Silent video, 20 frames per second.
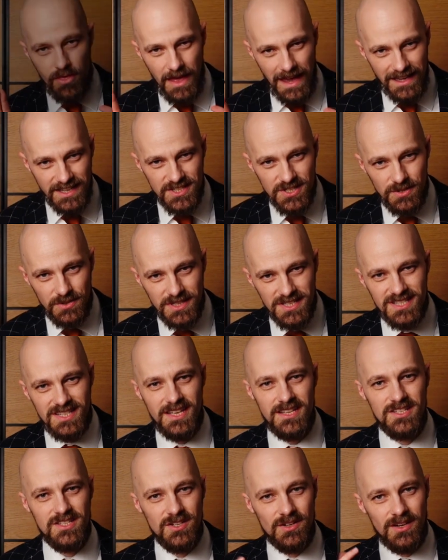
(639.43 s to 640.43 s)
Thanks to the
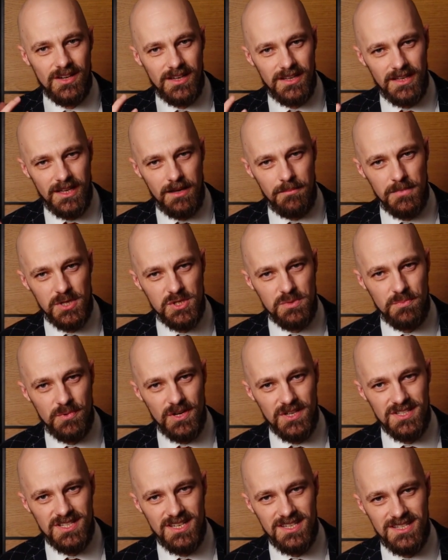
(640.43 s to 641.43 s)
sensor and image
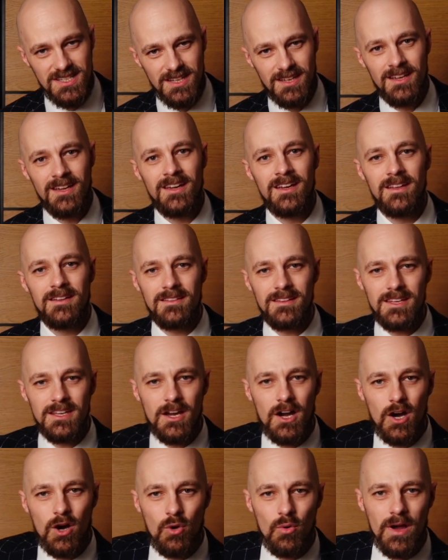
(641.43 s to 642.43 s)
processing,
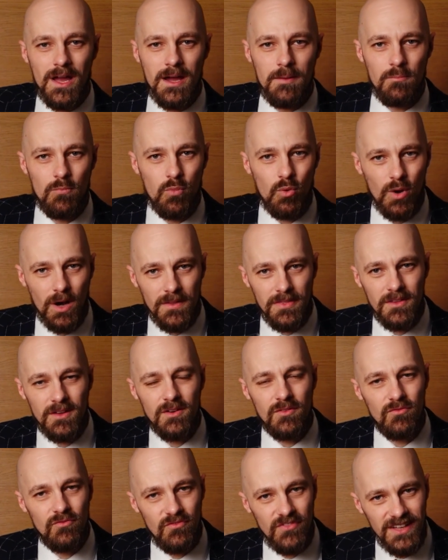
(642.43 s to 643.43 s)
the OM1
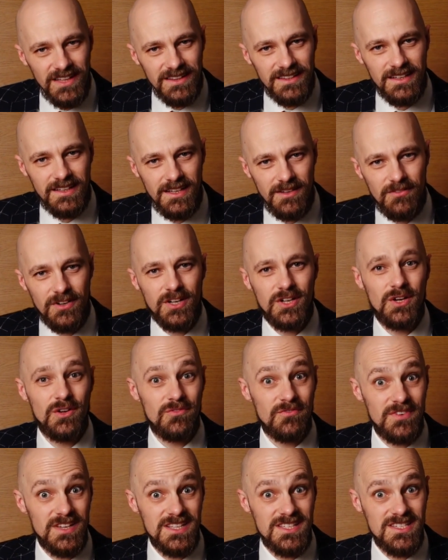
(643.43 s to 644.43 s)
will deliver
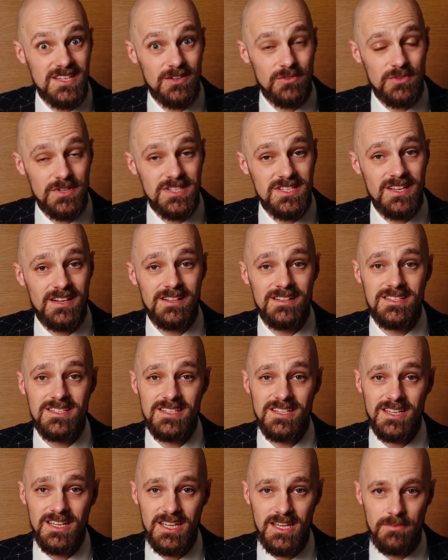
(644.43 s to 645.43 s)
convincing
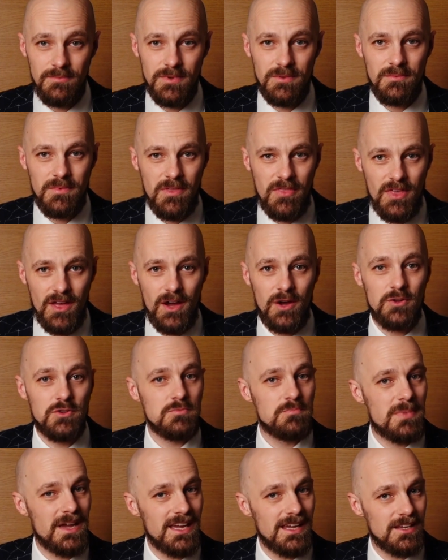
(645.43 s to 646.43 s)
results even
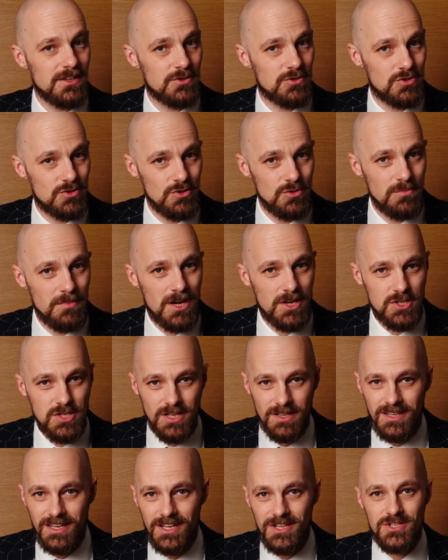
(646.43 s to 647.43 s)
without paying too much
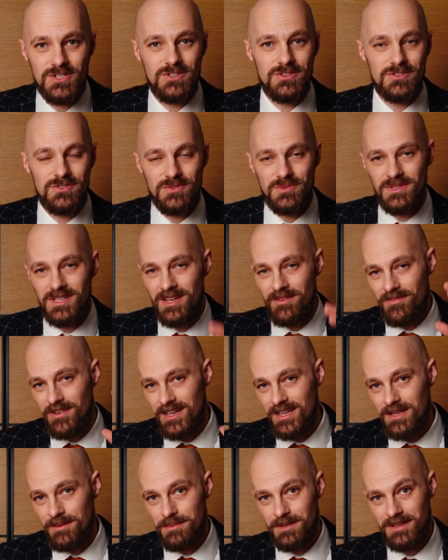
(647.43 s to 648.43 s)
attention to the
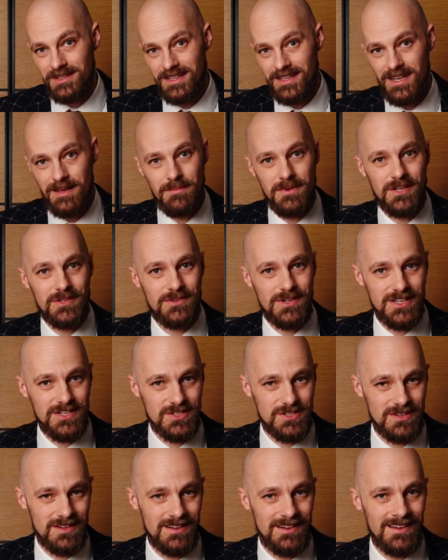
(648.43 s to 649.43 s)
available dynamic
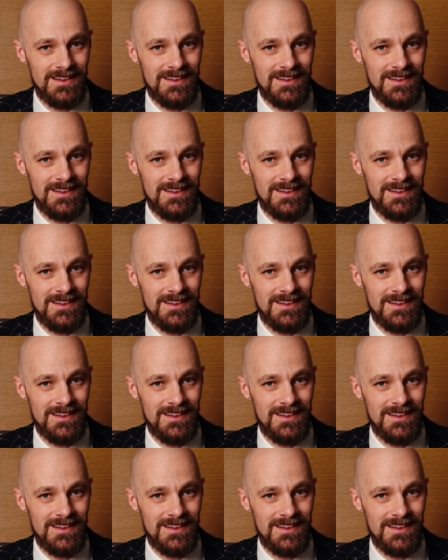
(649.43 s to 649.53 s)
range.